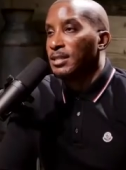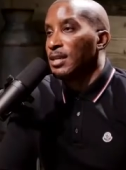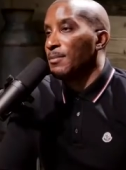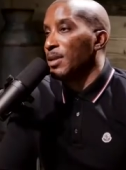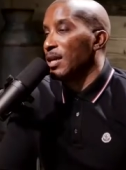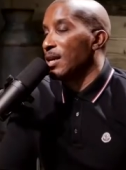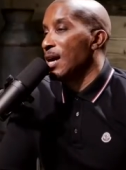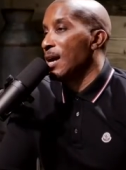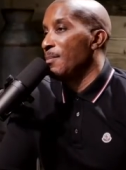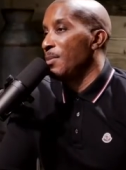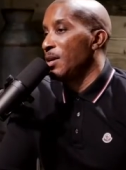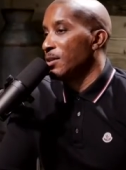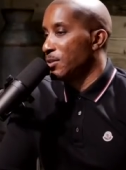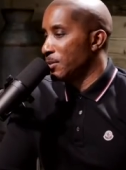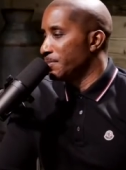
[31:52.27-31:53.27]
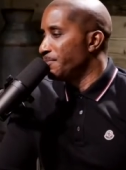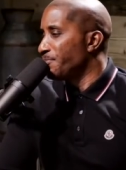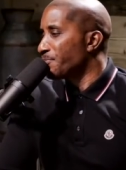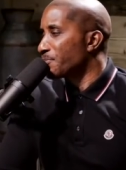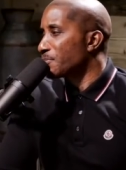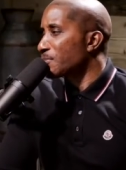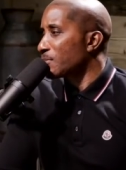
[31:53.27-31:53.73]
at some of the comments
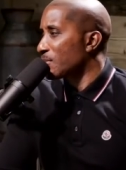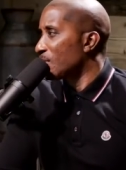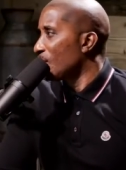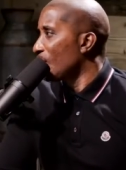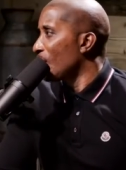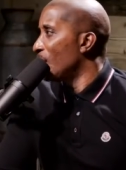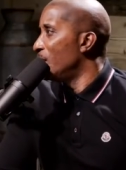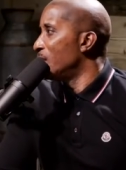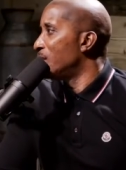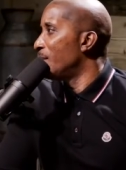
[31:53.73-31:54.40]
that